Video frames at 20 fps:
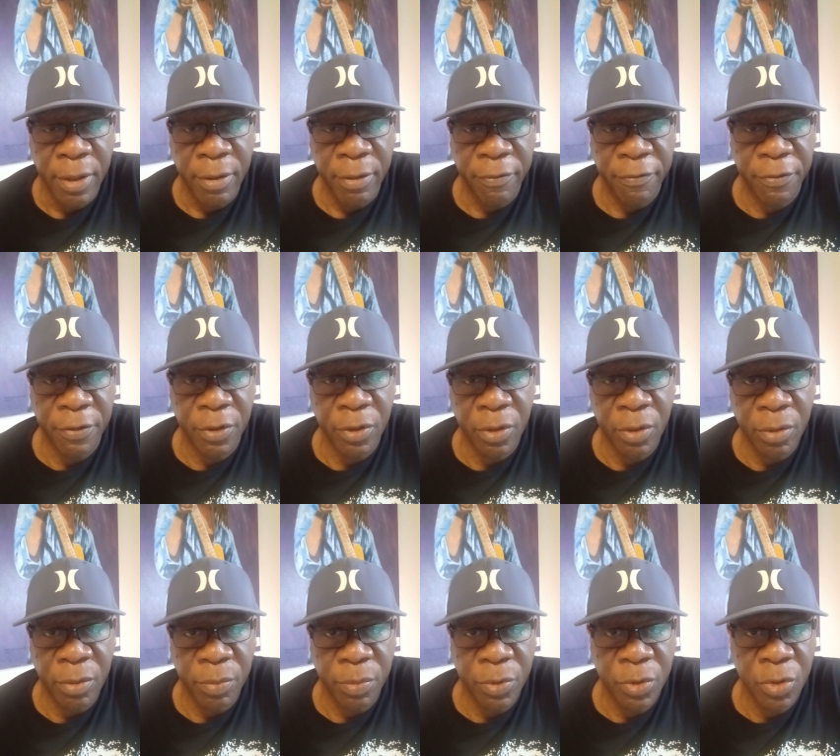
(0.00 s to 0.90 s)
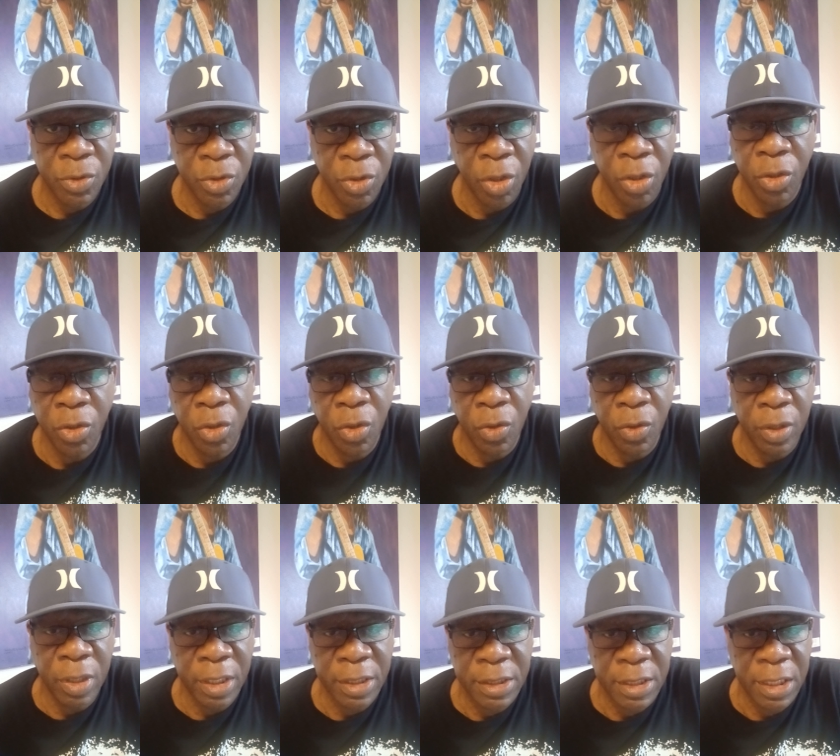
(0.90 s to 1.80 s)
for turn
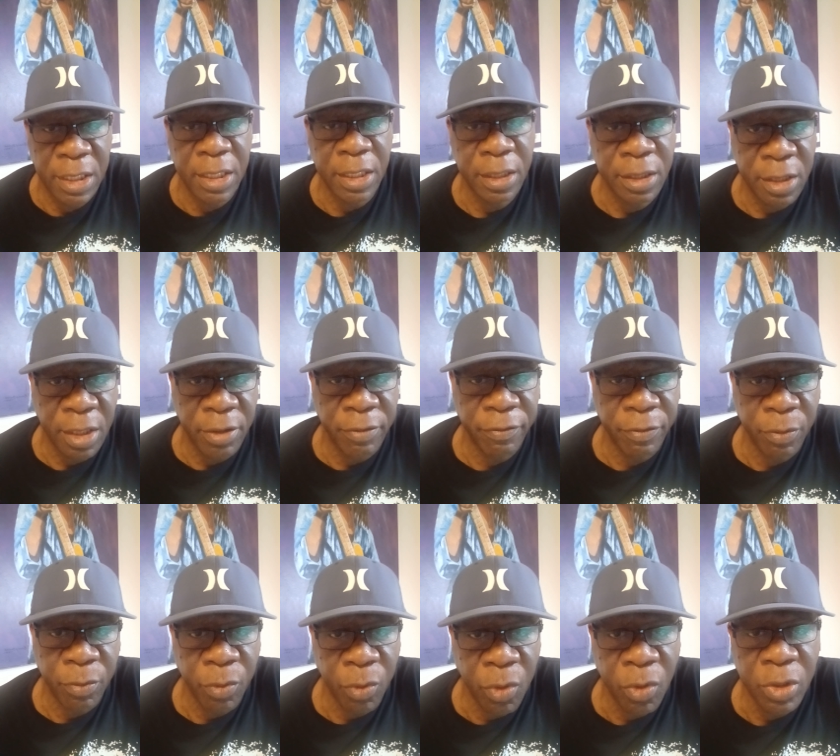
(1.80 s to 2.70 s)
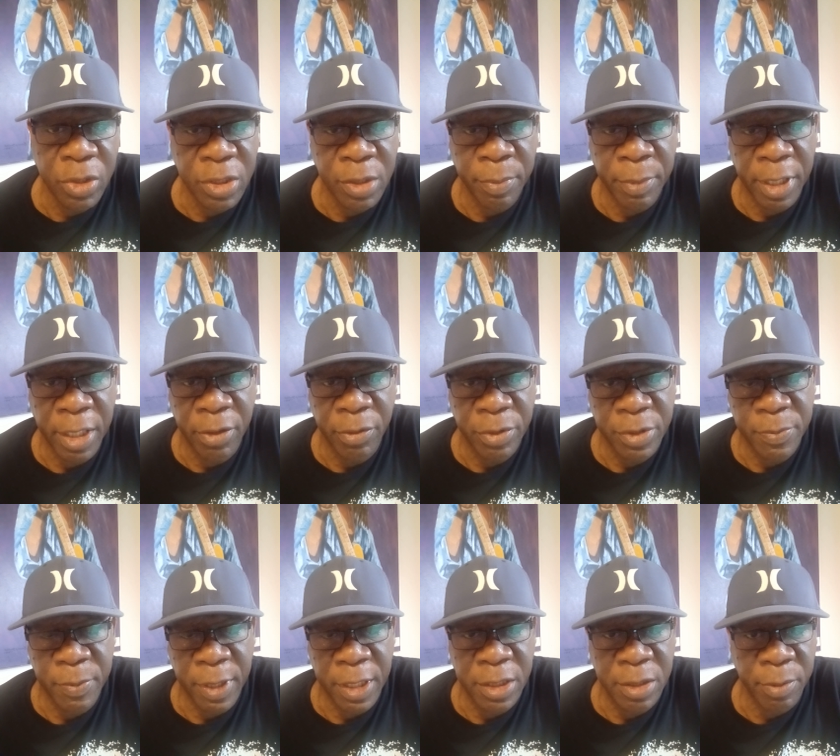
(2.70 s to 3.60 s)
down a ticket or for hold somebody
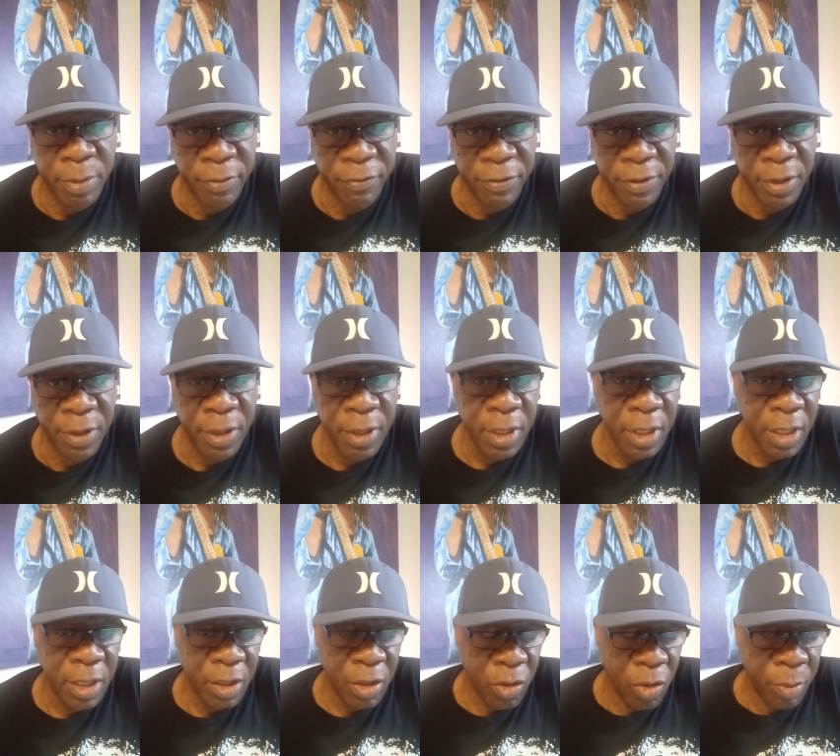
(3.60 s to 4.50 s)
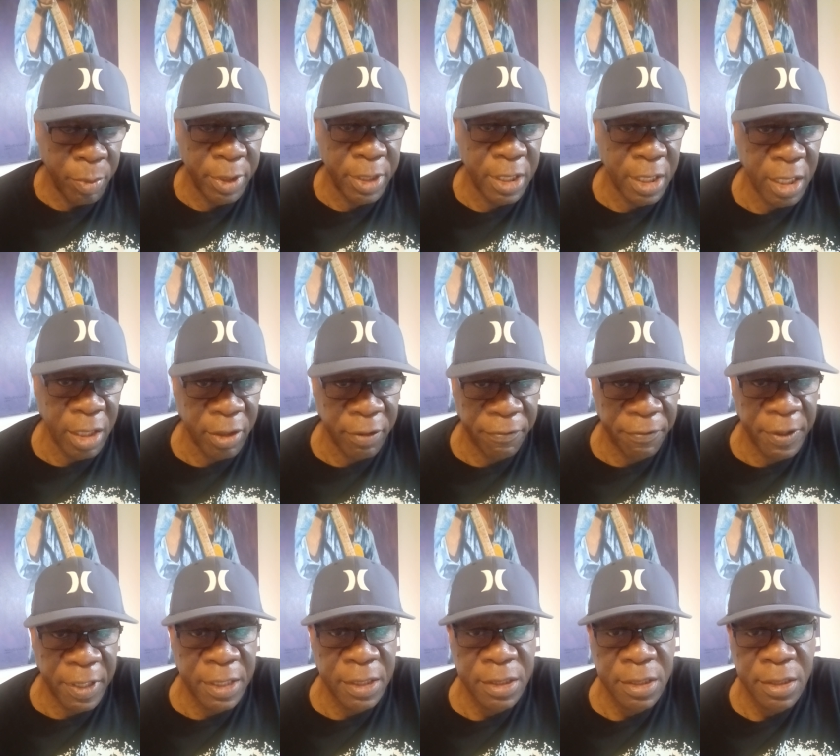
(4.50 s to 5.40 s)
responsible for committing an
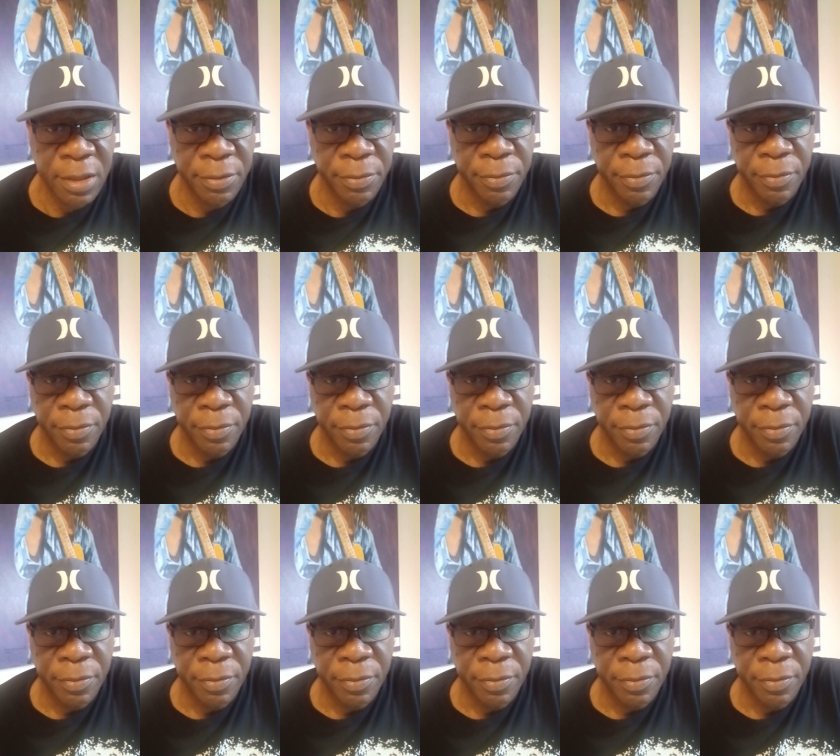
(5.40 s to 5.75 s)
offense,